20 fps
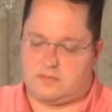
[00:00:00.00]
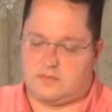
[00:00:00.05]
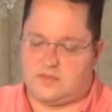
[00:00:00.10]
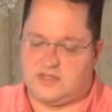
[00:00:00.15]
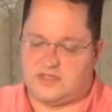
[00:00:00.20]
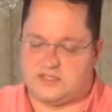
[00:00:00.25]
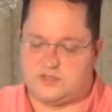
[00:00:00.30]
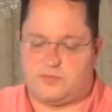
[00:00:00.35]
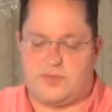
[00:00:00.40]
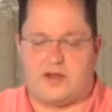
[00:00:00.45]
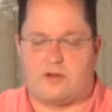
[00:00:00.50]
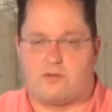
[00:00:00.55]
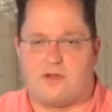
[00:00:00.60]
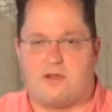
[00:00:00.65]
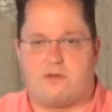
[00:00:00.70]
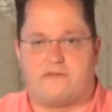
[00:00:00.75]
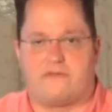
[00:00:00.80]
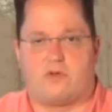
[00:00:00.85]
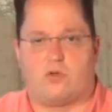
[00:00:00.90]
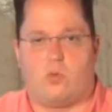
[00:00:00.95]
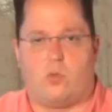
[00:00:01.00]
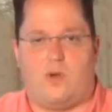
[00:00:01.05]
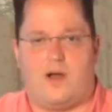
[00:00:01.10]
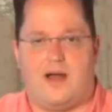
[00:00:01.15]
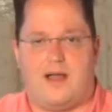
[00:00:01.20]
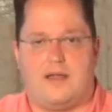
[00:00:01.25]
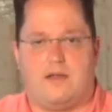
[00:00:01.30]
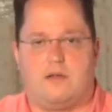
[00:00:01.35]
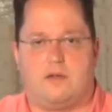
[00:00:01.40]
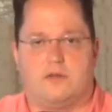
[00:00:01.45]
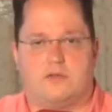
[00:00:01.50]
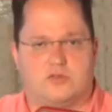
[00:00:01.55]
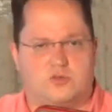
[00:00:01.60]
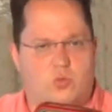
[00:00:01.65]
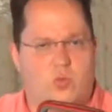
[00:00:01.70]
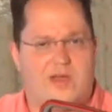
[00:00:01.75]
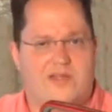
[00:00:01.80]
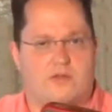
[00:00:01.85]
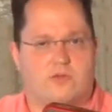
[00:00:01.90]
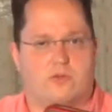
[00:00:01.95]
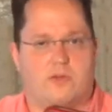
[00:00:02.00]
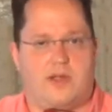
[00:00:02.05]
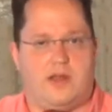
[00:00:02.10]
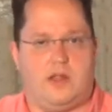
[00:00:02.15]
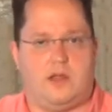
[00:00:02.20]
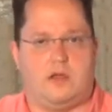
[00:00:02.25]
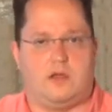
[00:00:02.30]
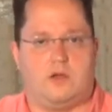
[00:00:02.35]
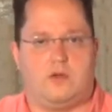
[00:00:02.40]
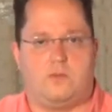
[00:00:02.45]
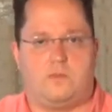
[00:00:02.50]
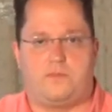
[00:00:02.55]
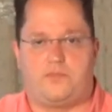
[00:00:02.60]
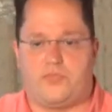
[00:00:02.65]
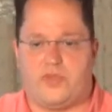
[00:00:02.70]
this has been around for a while, is weather radio.